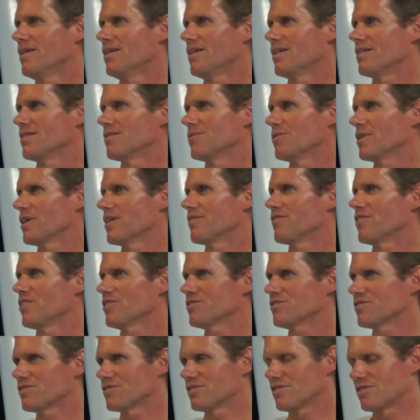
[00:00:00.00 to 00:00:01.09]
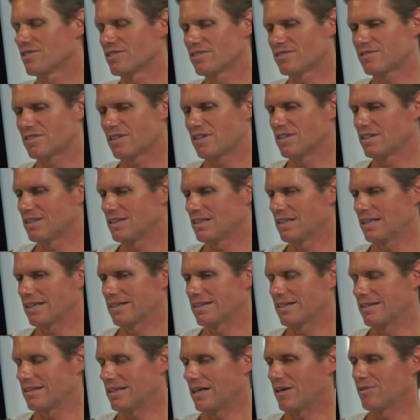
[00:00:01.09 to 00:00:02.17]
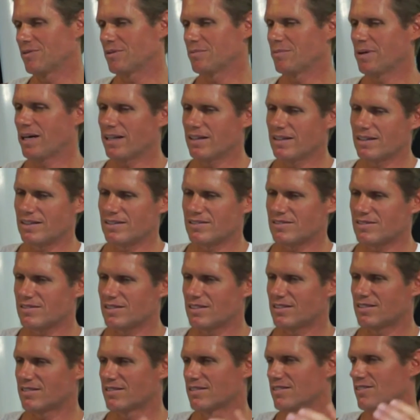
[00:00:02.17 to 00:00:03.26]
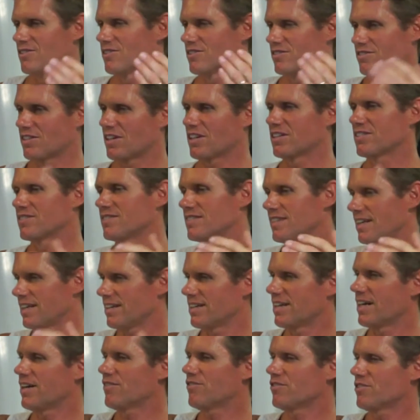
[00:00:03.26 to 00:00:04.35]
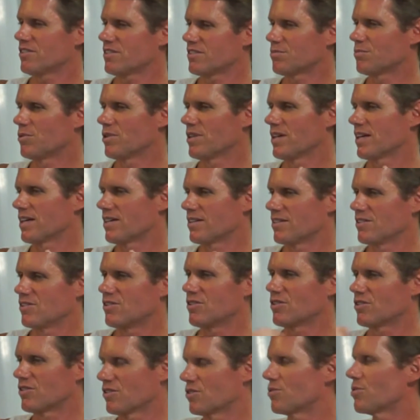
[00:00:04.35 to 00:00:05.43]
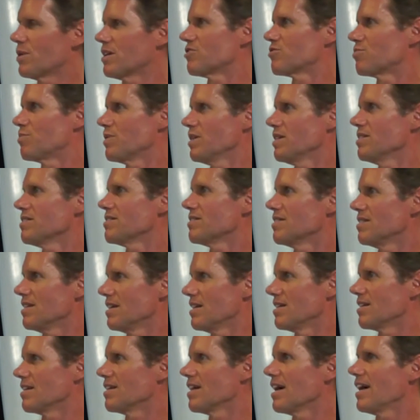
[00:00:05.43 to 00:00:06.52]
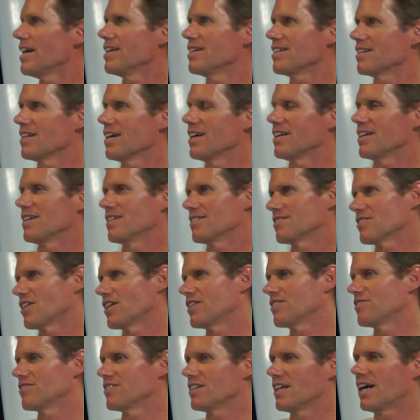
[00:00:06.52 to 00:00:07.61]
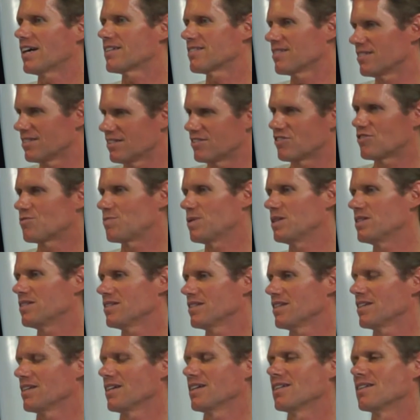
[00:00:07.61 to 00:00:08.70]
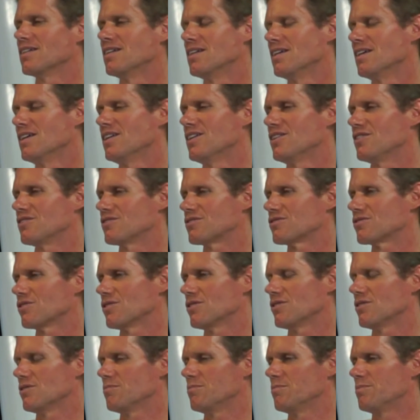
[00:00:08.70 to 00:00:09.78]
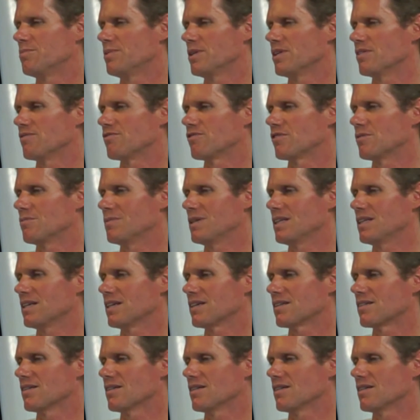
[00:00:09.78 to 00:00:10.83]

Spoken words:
What I've also noticed, like the downwind paddling, it's not a steady effort. It's more like the quick sprints and then gliding, trying to relax and sprinting again. So, but for me, like